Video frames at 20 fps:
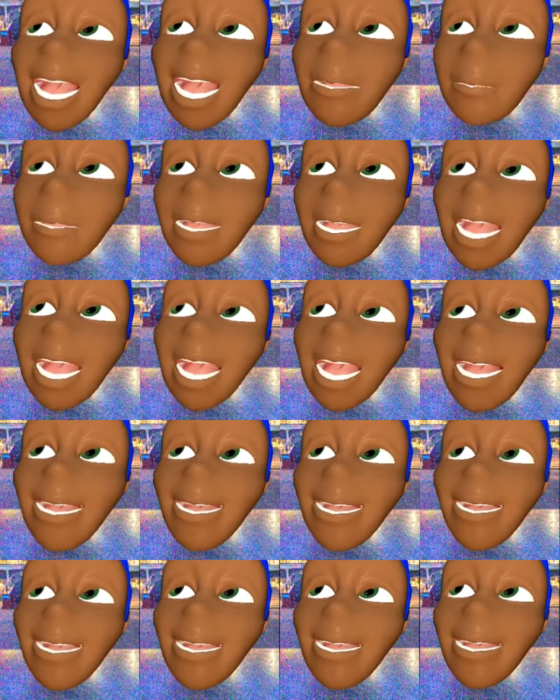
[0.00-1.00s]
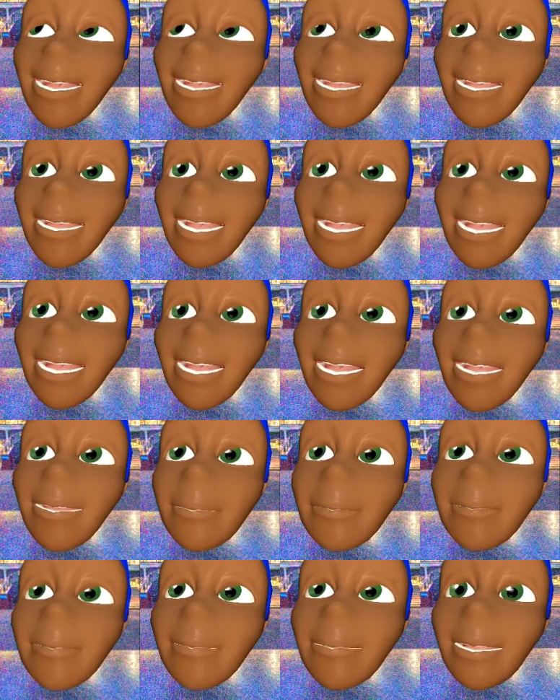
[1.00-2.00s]
What I did
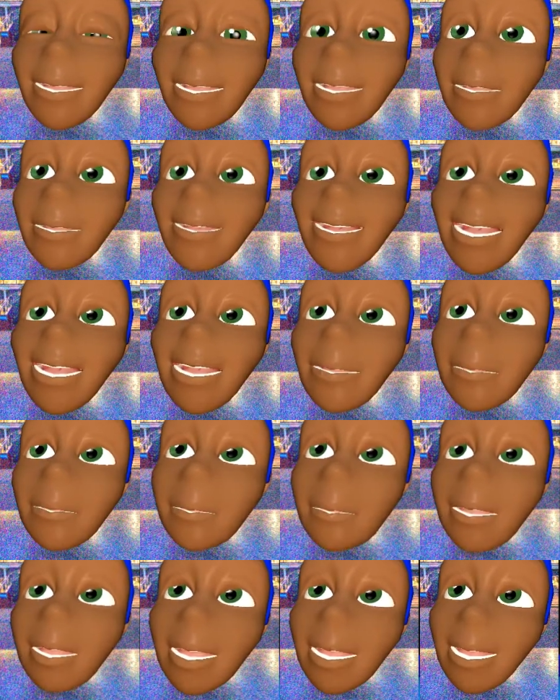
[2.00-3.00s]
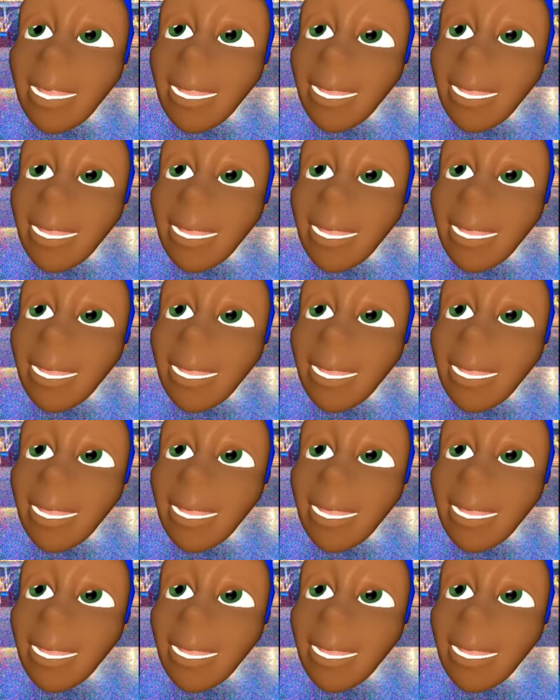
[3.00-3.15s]
was I did 1,